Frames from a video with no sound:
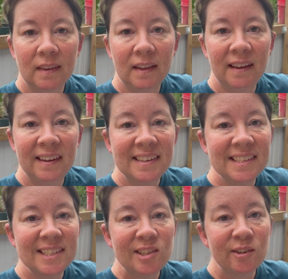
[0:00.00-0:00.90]
And
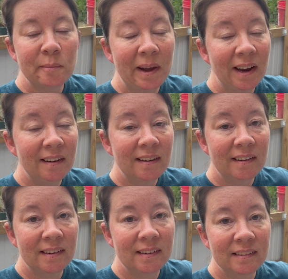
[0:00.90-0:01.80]
just a
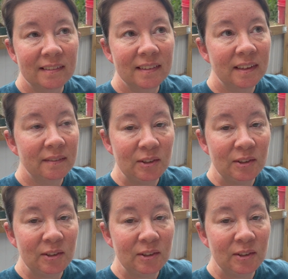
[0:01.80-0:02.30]
reminder, if